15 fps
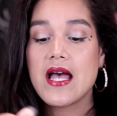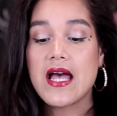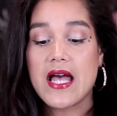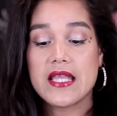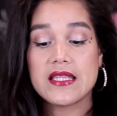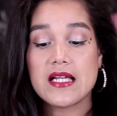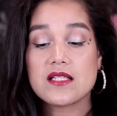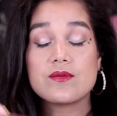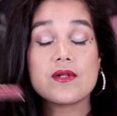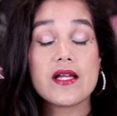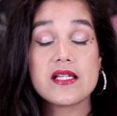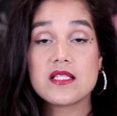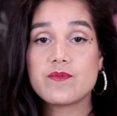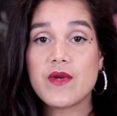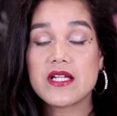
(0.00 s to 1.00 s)
And that's what I
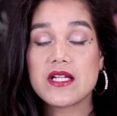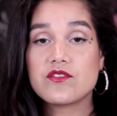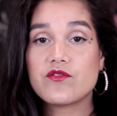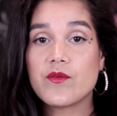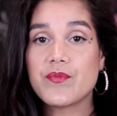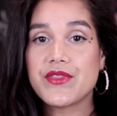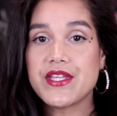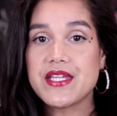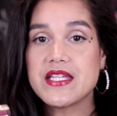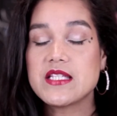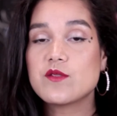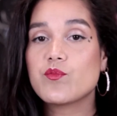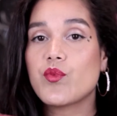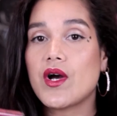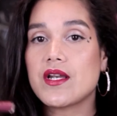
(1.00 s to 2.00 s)
expected from
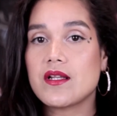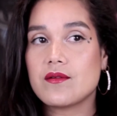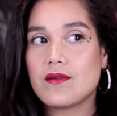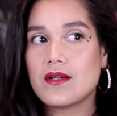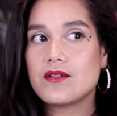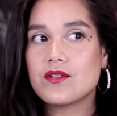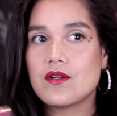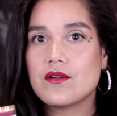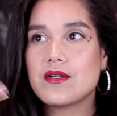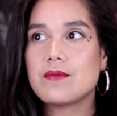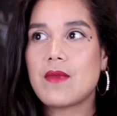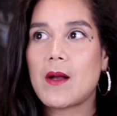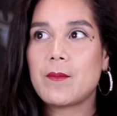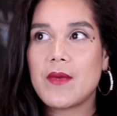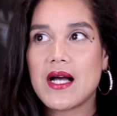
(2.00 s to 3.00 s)
these, but it, you know, in
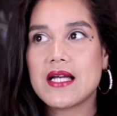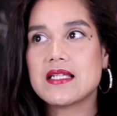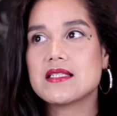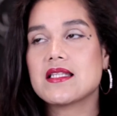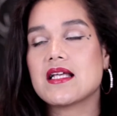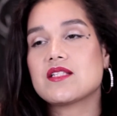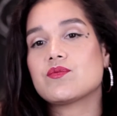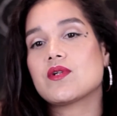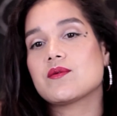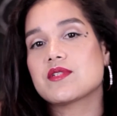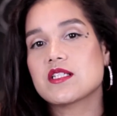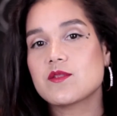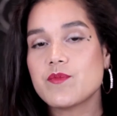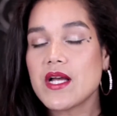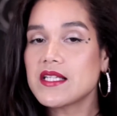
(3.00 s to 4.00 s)
my mind that's what I was
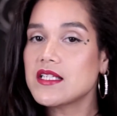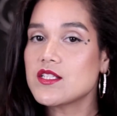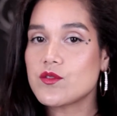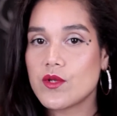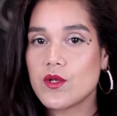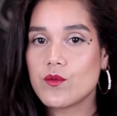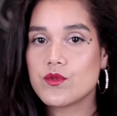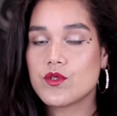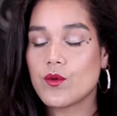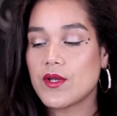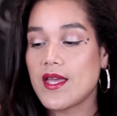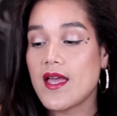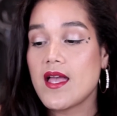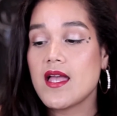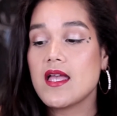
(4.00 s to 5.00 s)
expecting, so it was
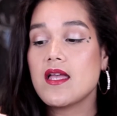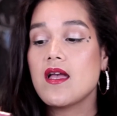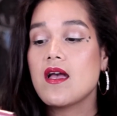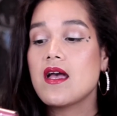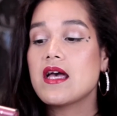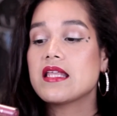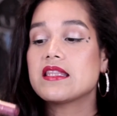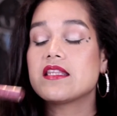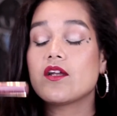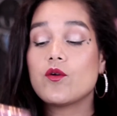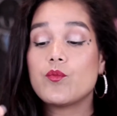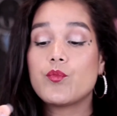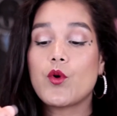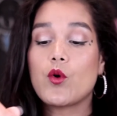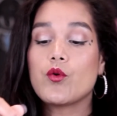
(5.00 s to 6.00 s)
okay. They're
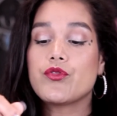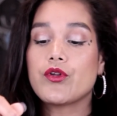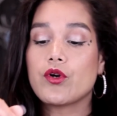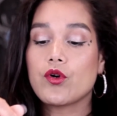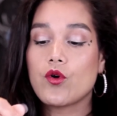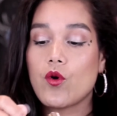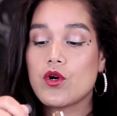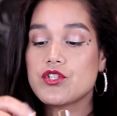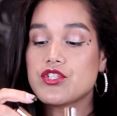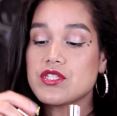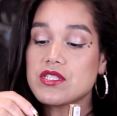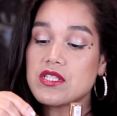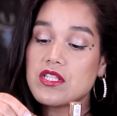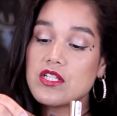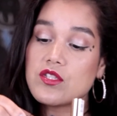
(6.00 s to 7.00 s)
both gorgeous.
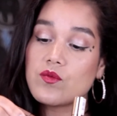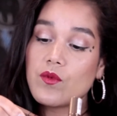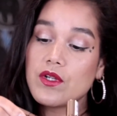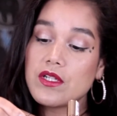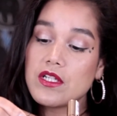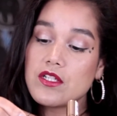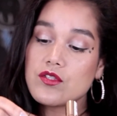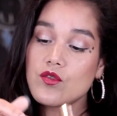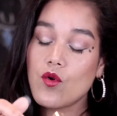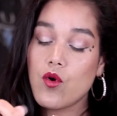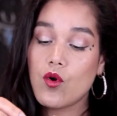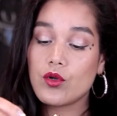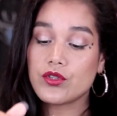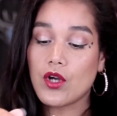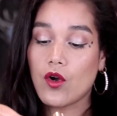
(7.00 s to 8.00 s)
This one is
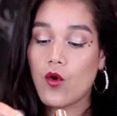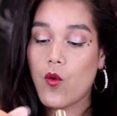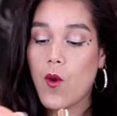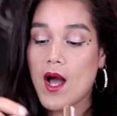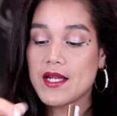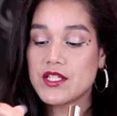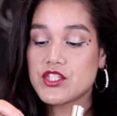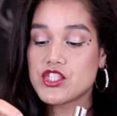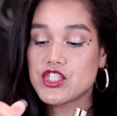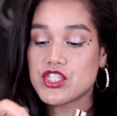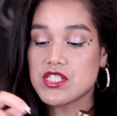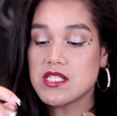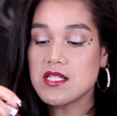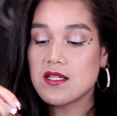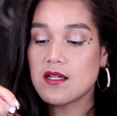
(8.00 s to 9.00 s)
called Aquatic
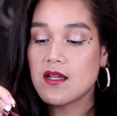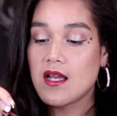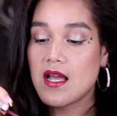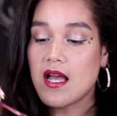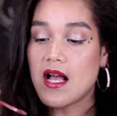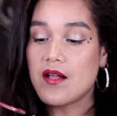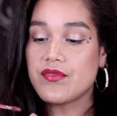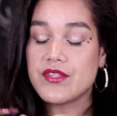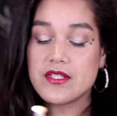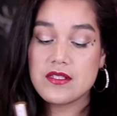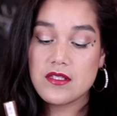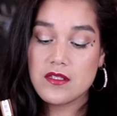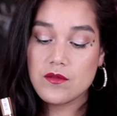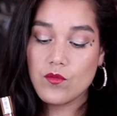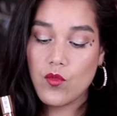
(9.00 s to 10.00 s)
Chic, and
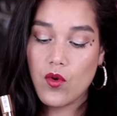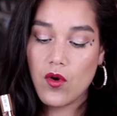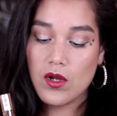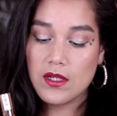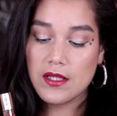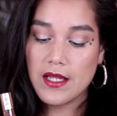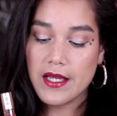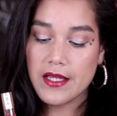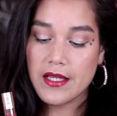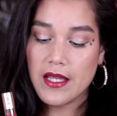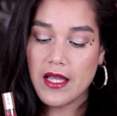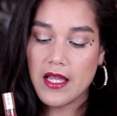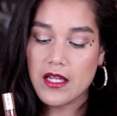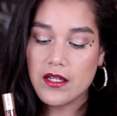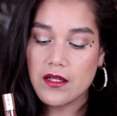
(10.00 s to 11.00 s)
this is more like
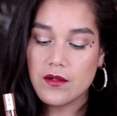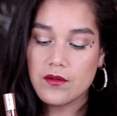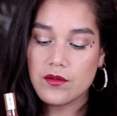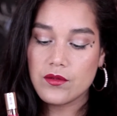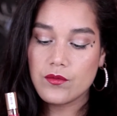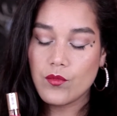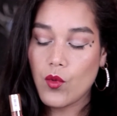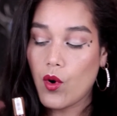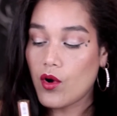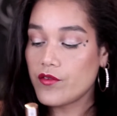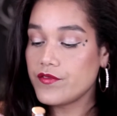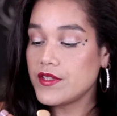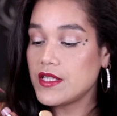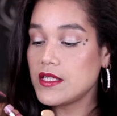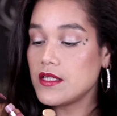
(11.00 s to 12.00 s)
a
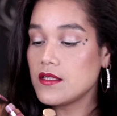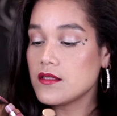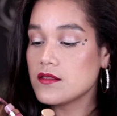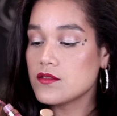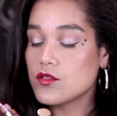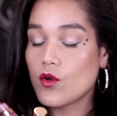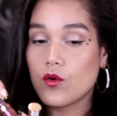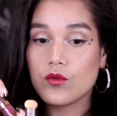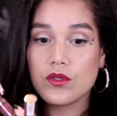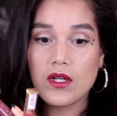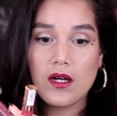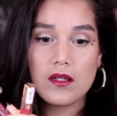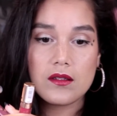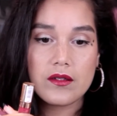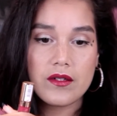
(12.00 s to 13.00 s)
mauve tone
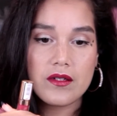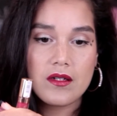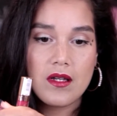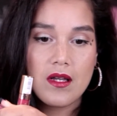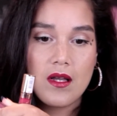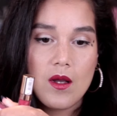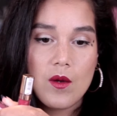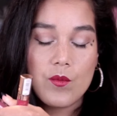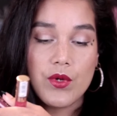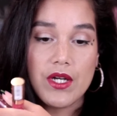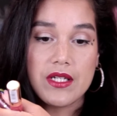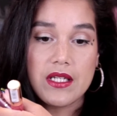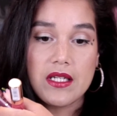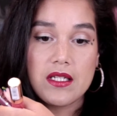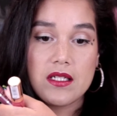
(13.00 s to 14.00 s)
color,
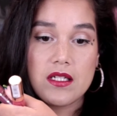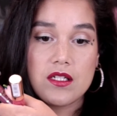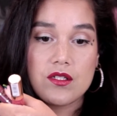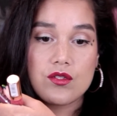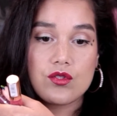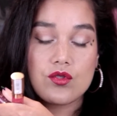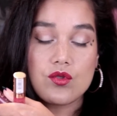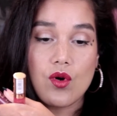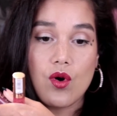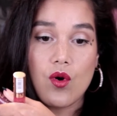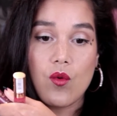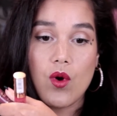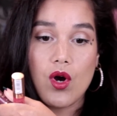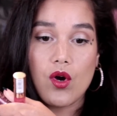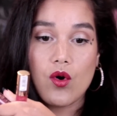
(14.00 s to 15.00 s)
but it is
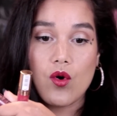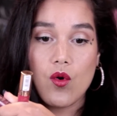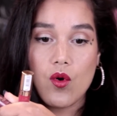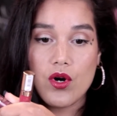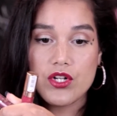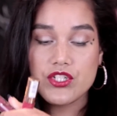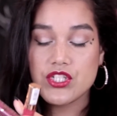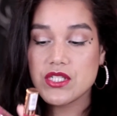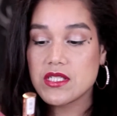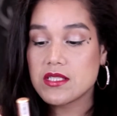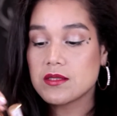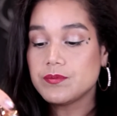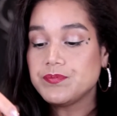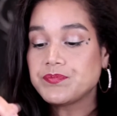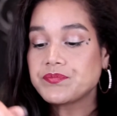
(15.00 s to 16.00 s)
so
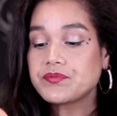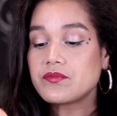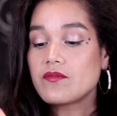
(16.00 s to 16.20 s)
gorgeous.